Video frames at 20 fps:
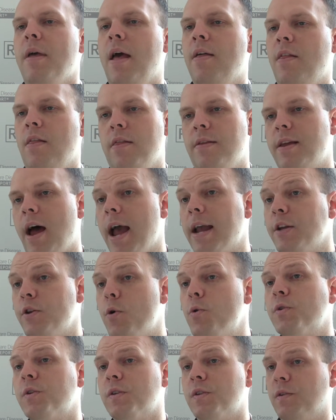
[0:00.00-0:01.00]
And
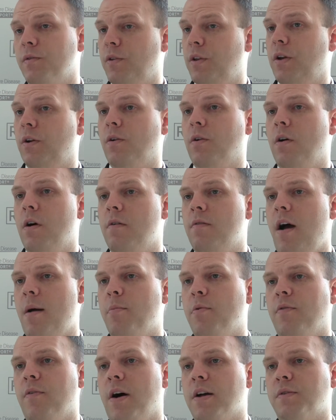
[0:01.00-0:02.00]
diagnosis of clinical of
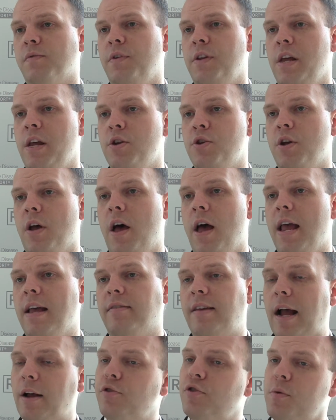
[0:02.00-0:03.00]
hypophosphatasia
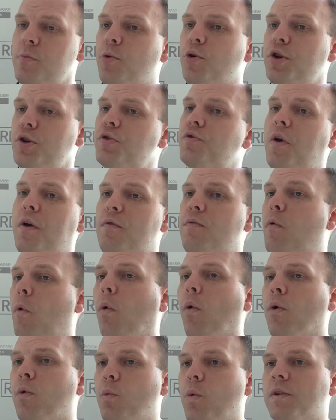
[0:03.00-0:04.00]
is actually pretty
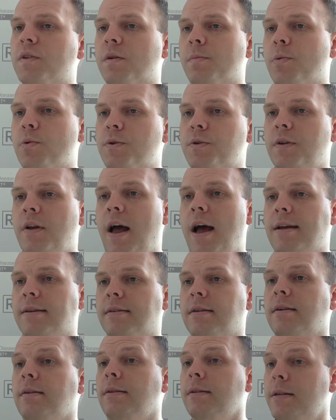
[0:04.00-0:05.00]
straightforward once a person
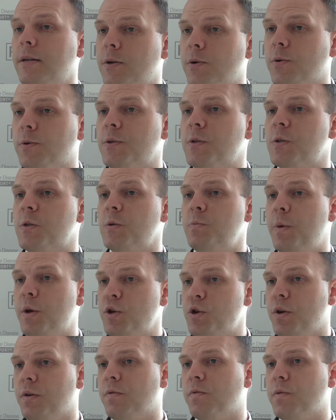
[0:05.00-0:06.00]
has clinical
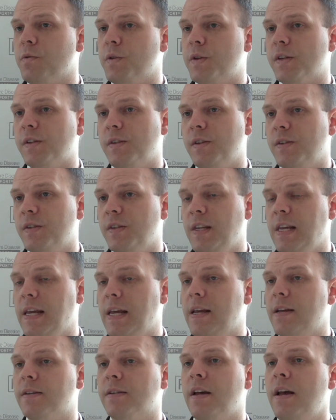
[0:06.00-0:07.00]
suspicion for this
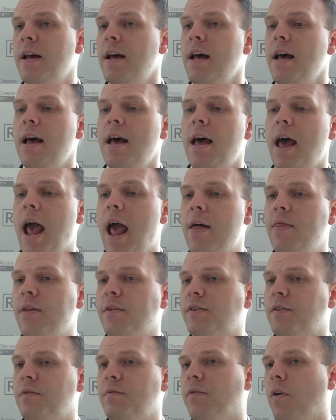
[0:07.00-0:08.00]
disease. And
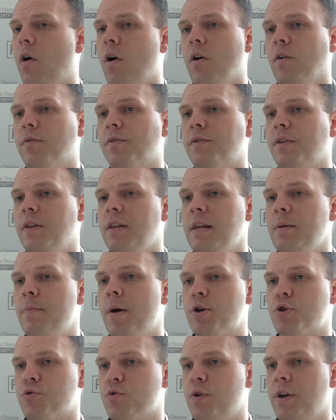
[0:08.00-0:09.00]
this involves the
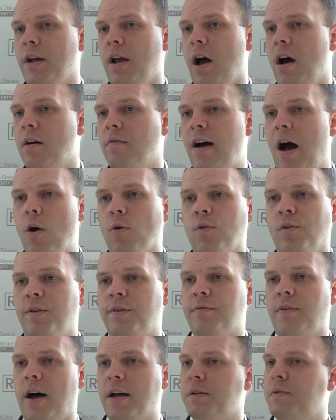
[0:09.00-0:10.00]
measuring of
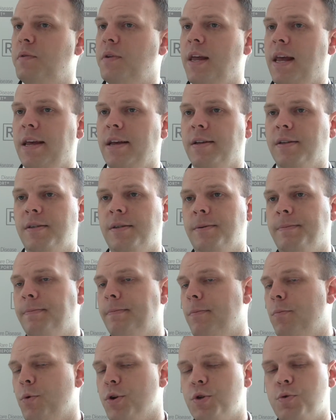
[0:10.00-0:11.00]
alkaline phosphatase,
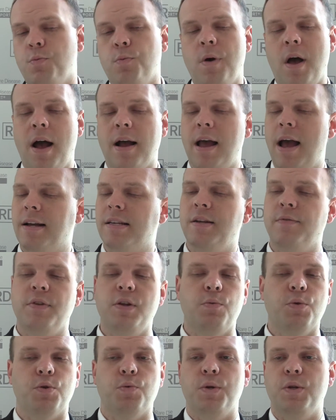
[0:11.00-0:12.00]
which
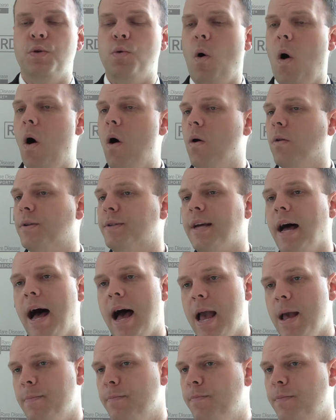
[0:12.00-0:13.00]
activity which we do all the
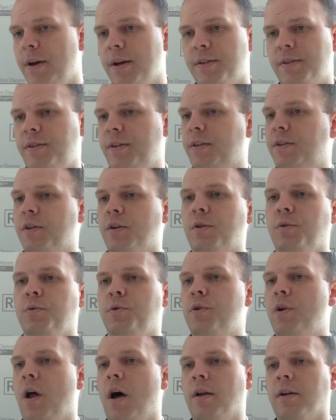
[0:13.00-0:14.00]
time. It's it's
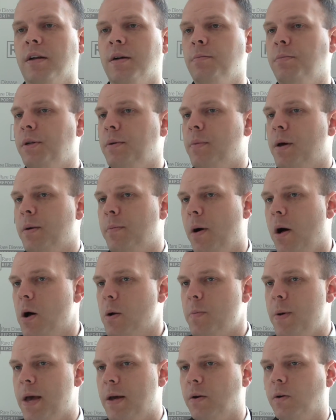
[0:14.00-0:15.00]
included on complete
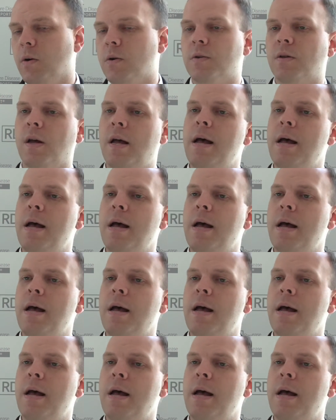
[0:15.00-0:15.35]
metabolic panels.